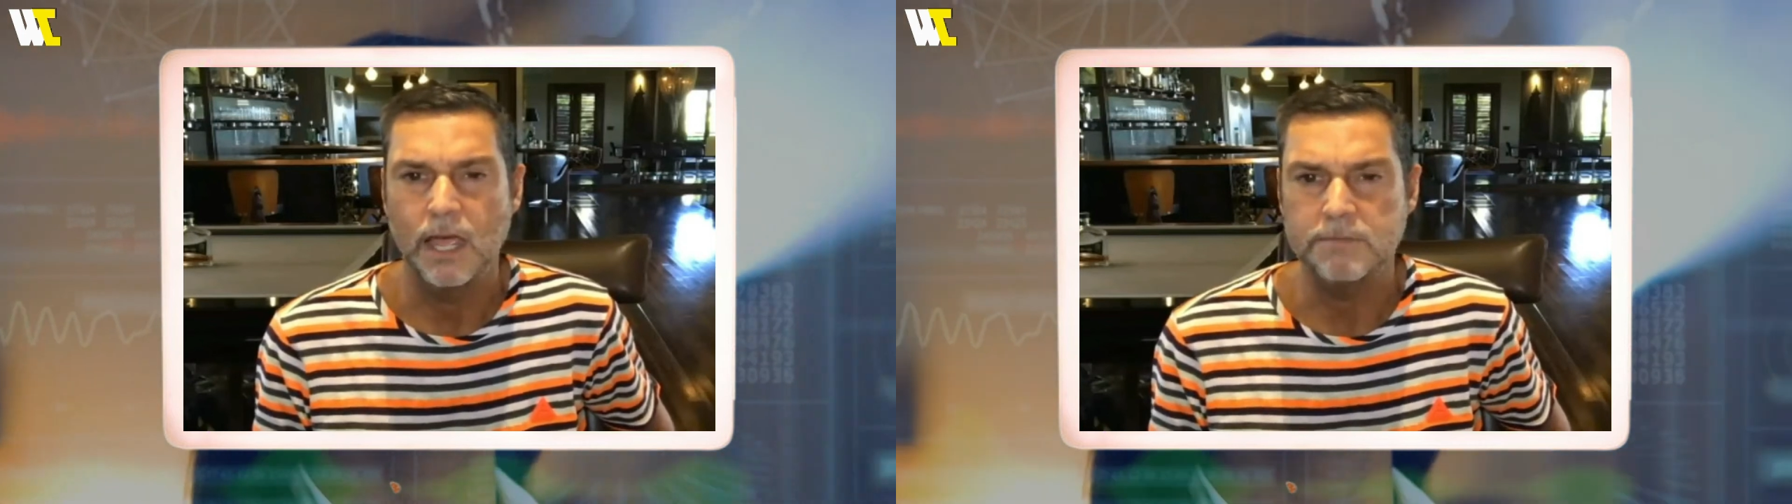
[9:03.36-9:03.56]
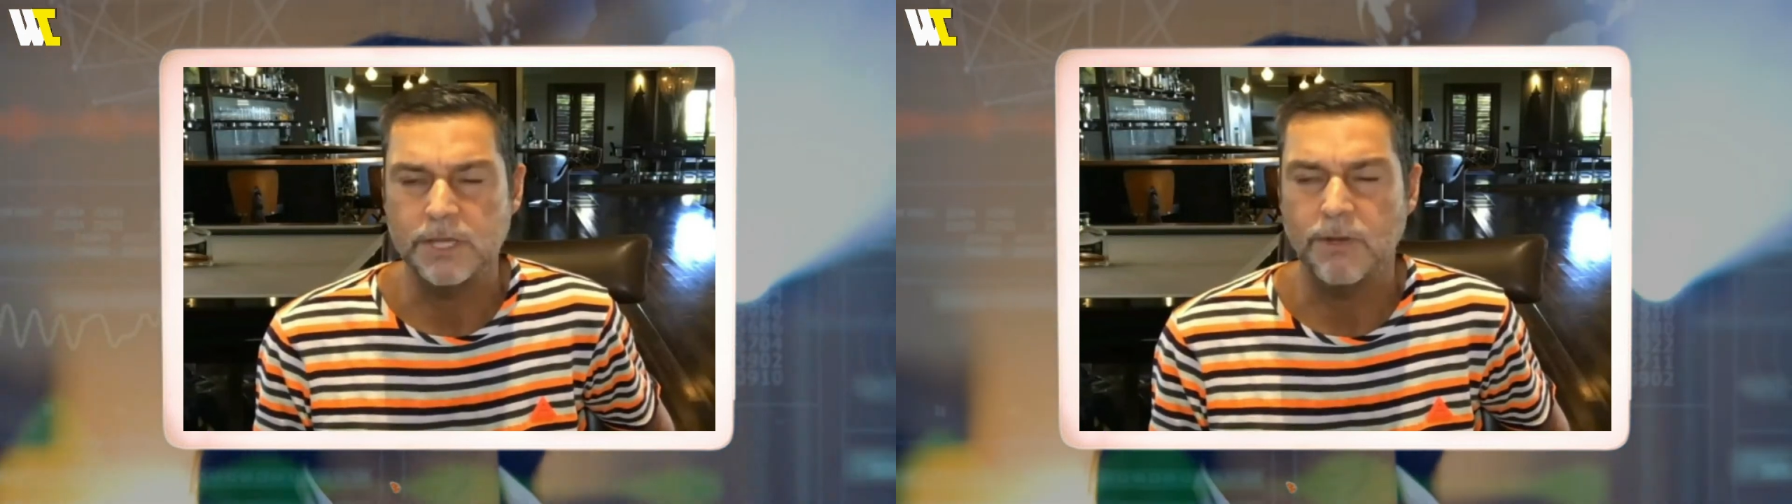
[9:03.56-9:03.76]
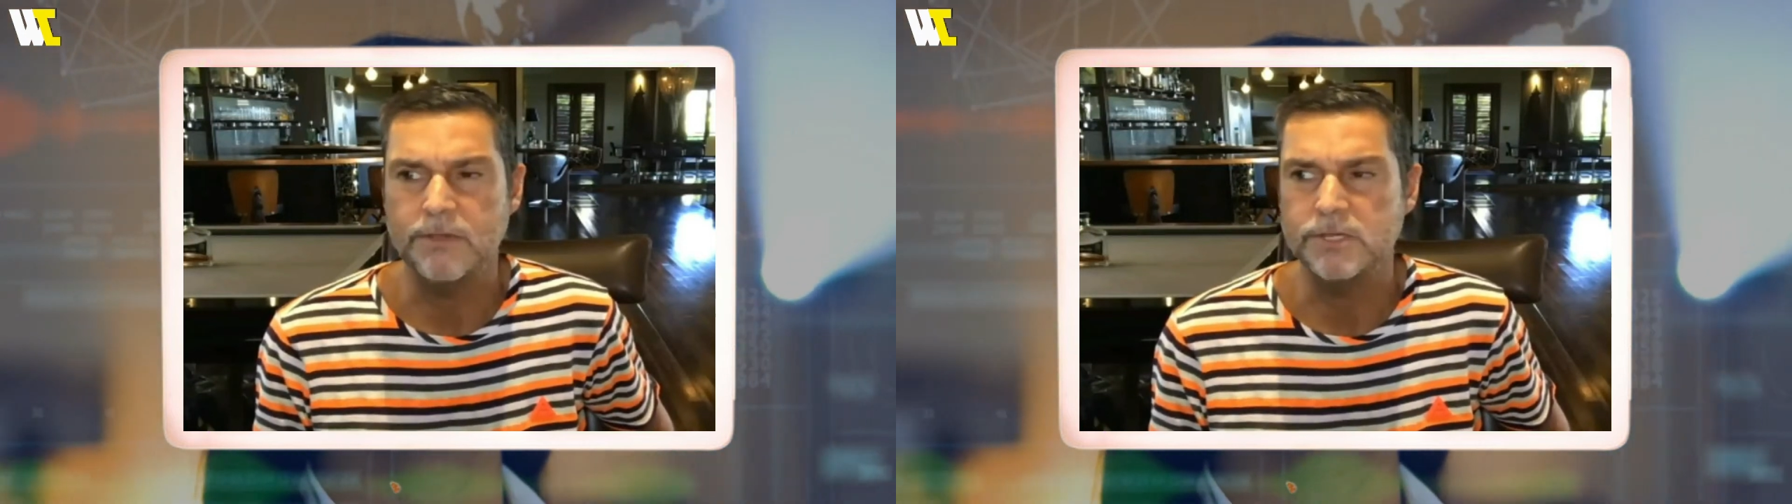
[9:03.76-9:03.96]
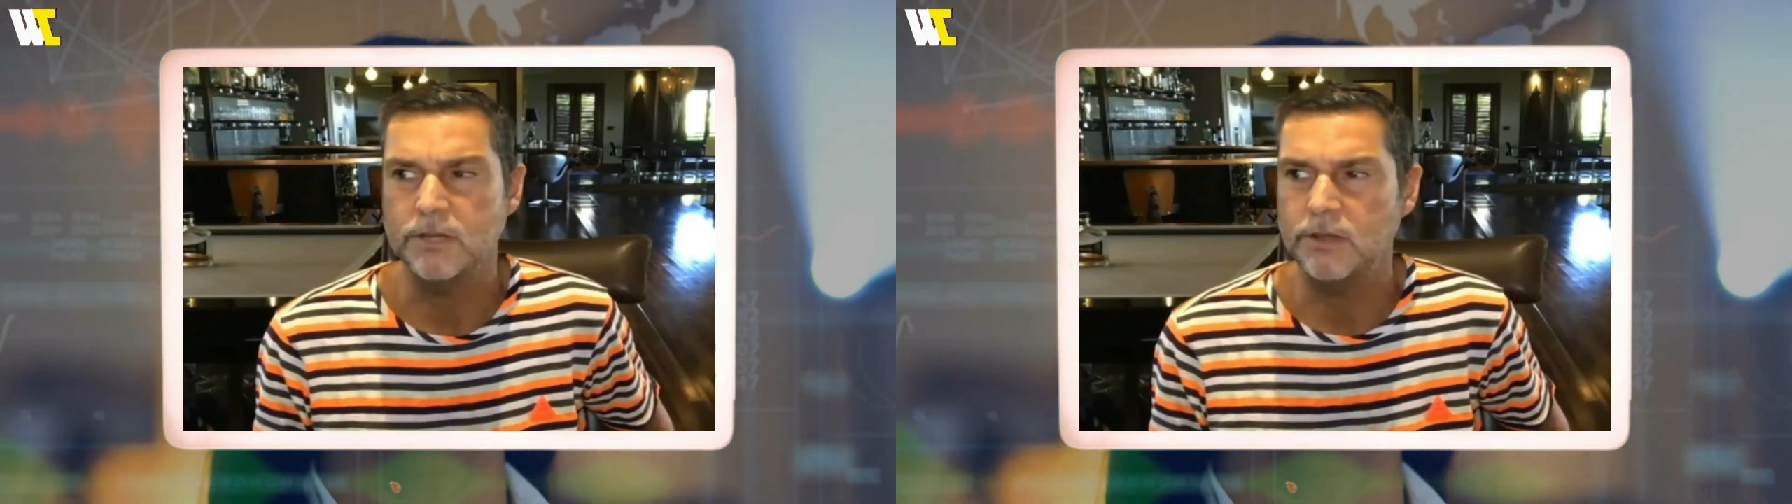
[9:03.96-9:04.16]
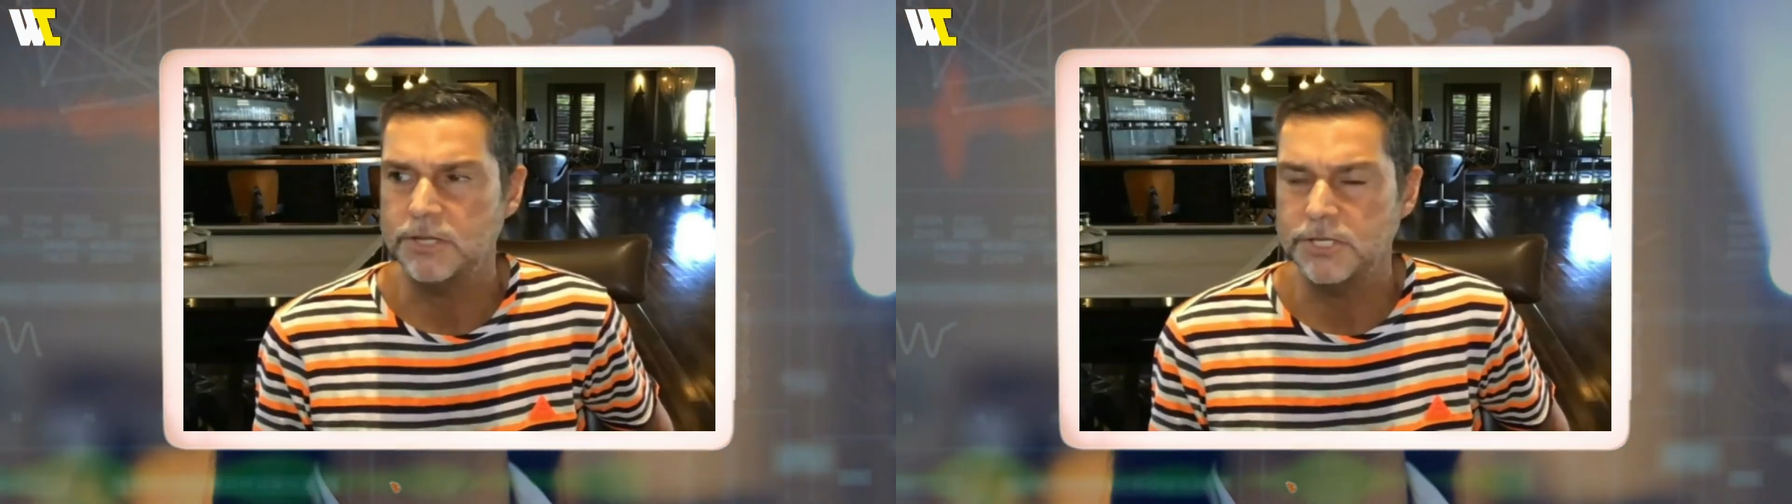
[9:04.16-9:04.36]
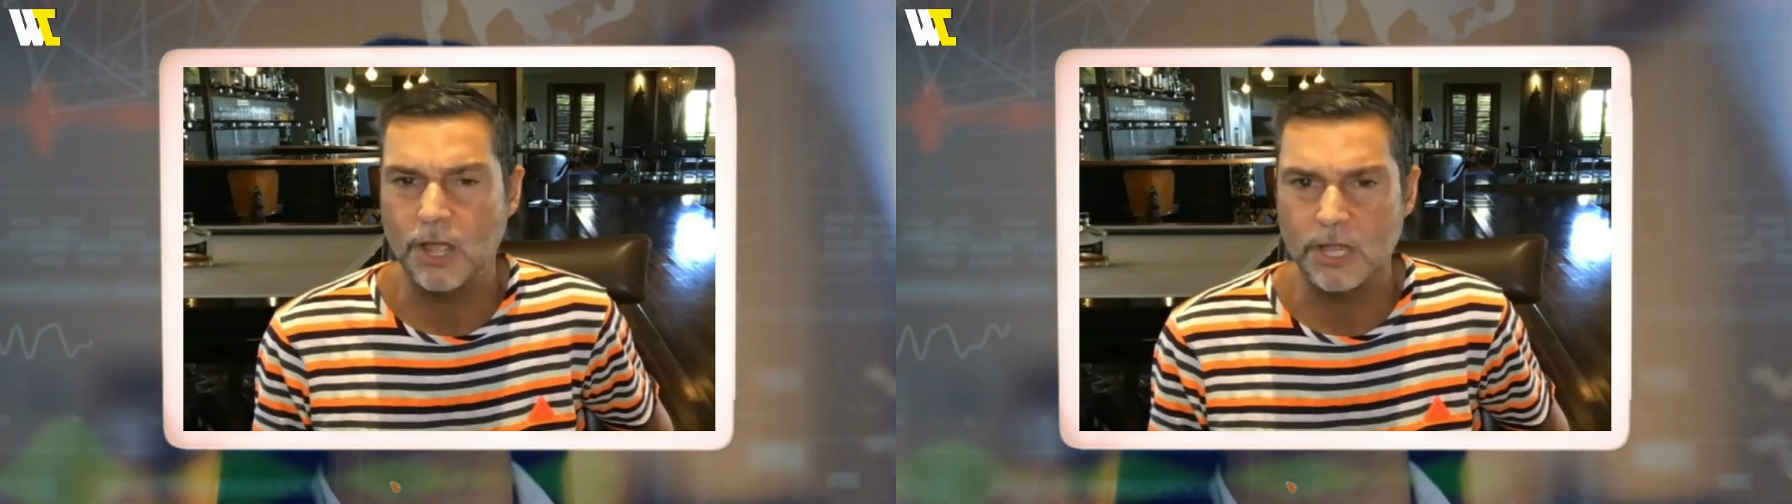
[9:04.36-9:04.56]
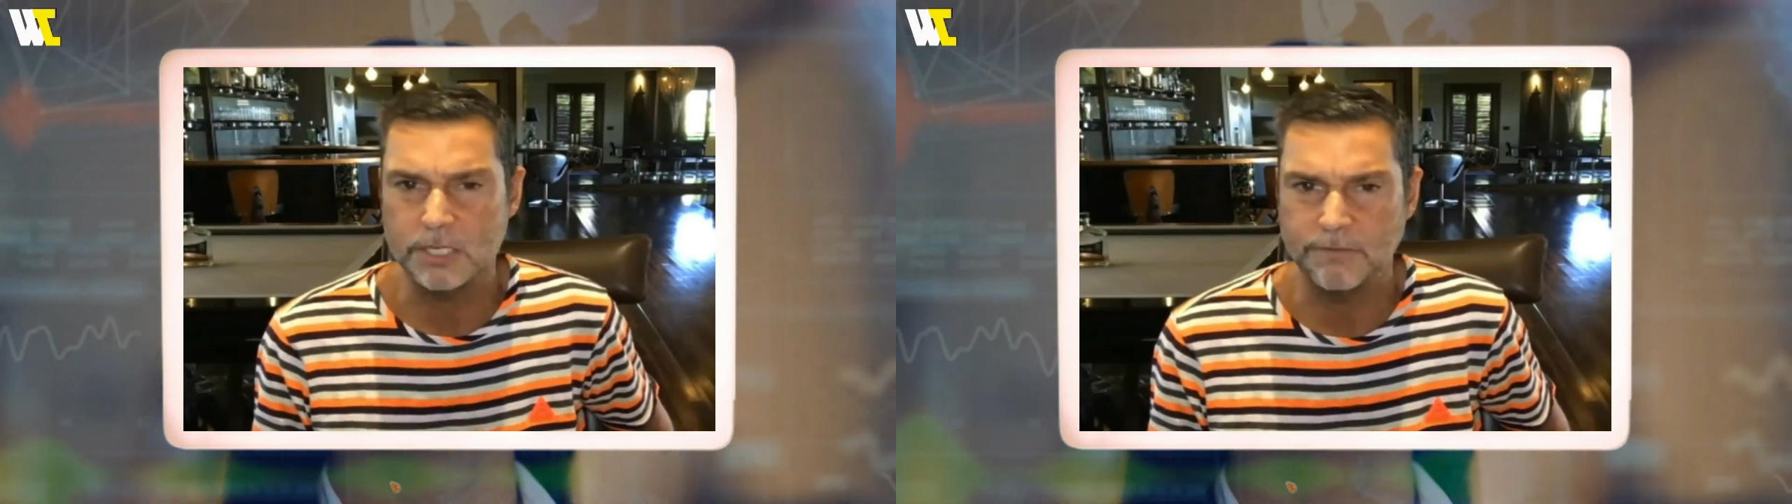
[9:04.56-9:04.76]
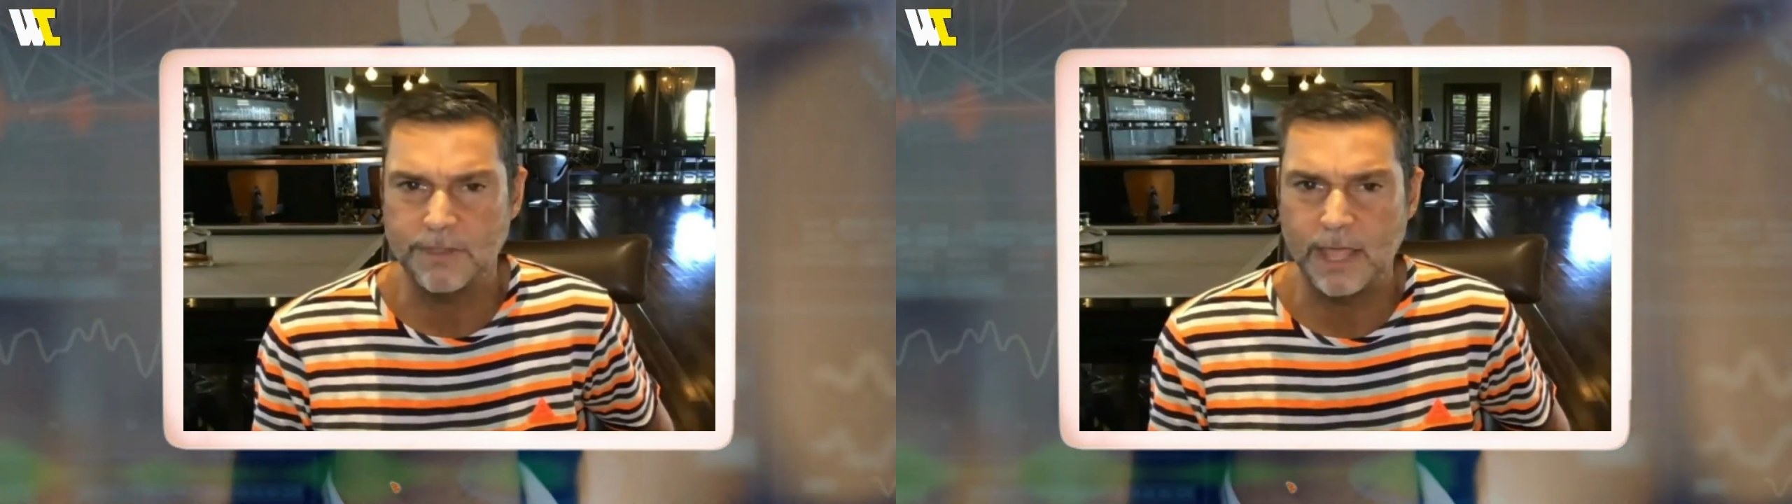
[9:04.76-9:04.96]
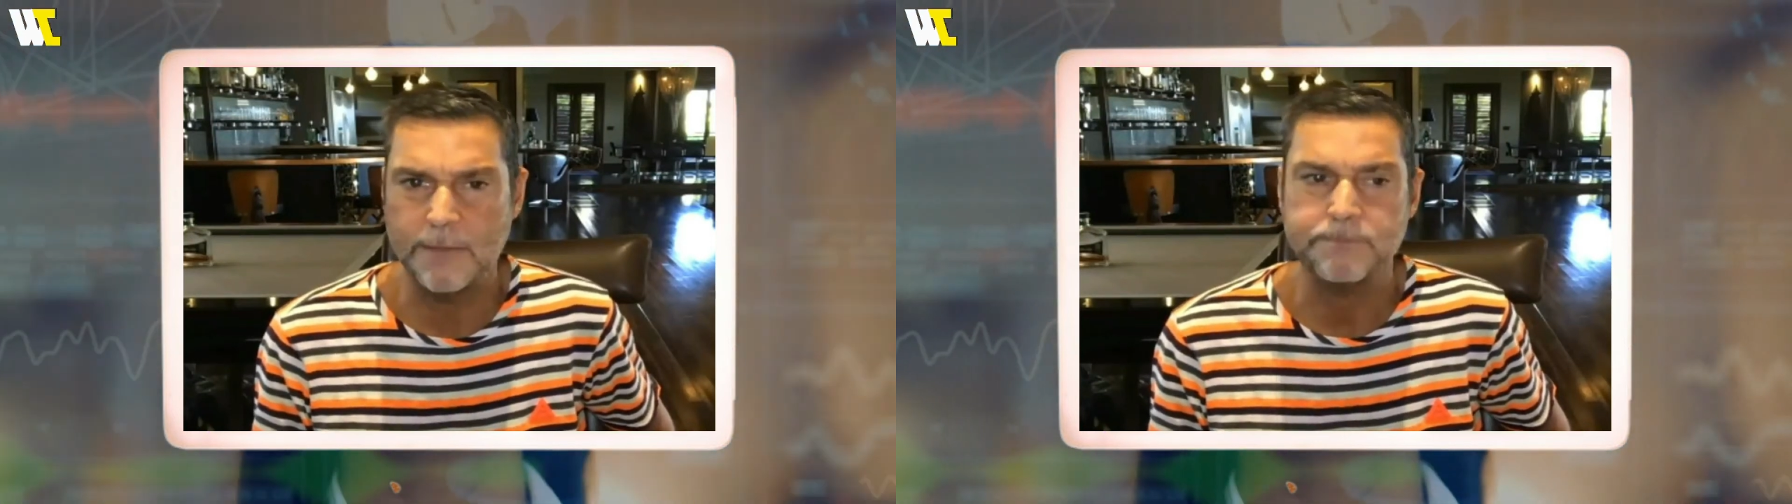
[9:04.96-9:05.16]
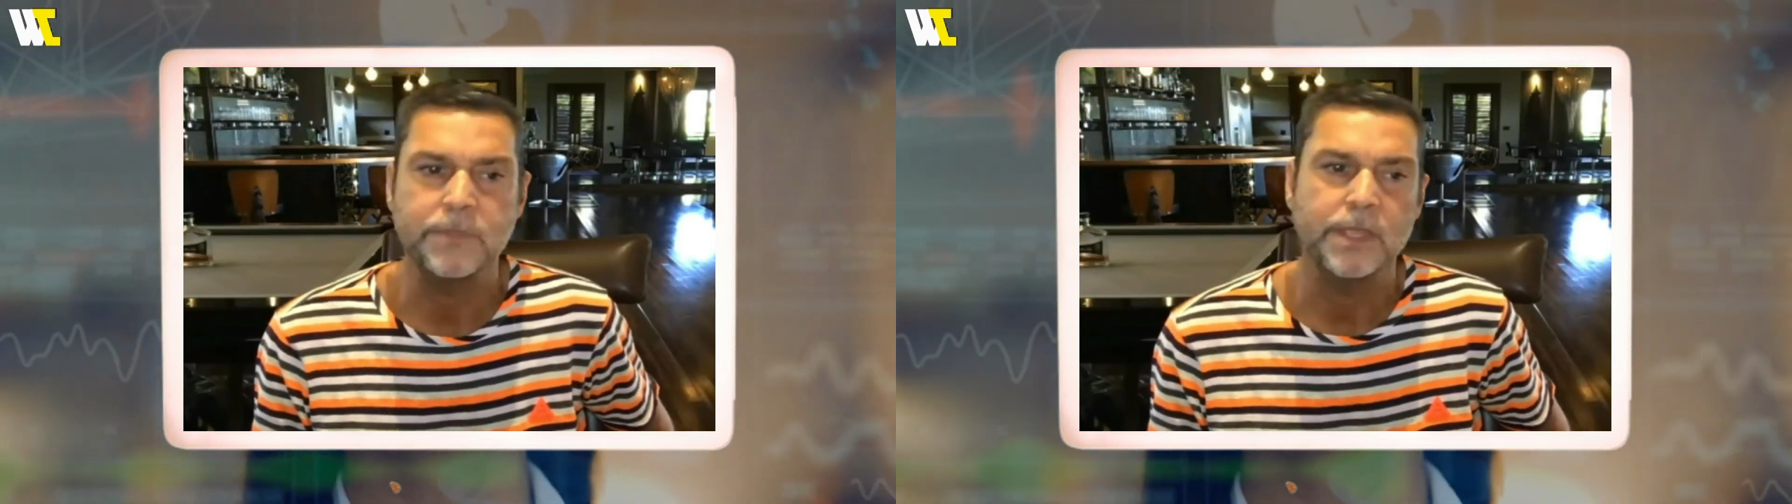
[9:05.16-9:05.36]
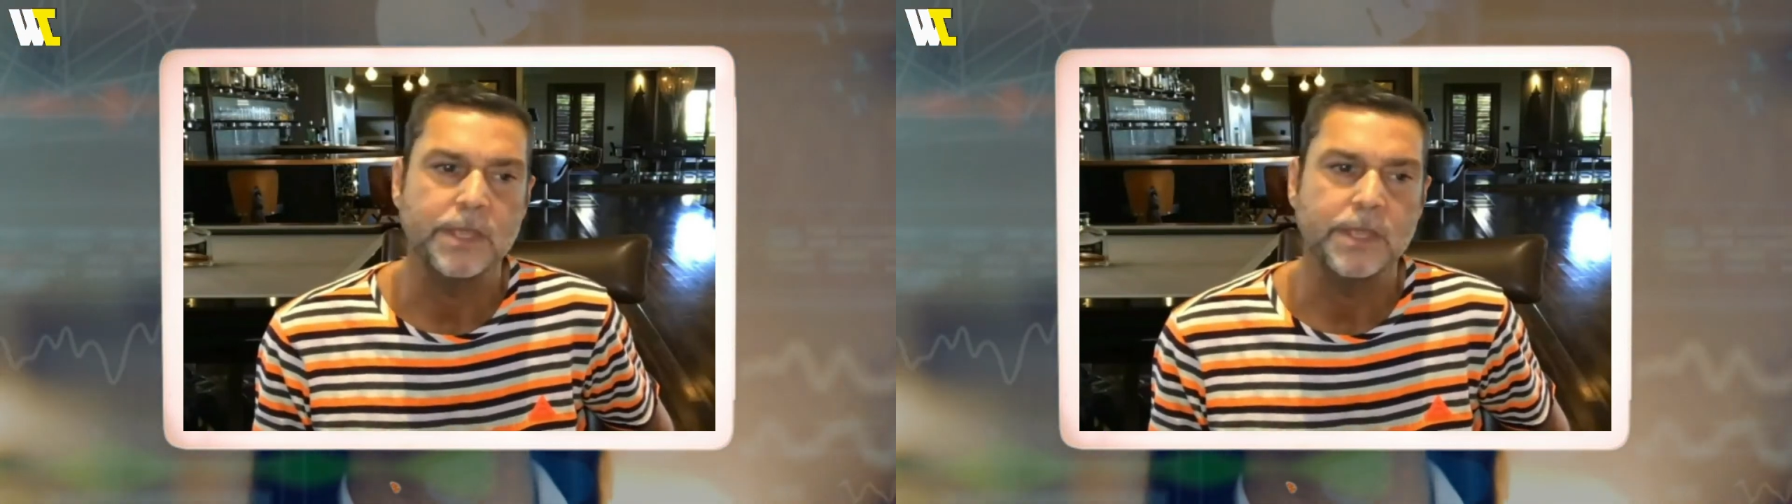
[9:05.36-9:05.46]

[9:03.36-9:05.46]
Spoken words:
So I use a lot of charts for that.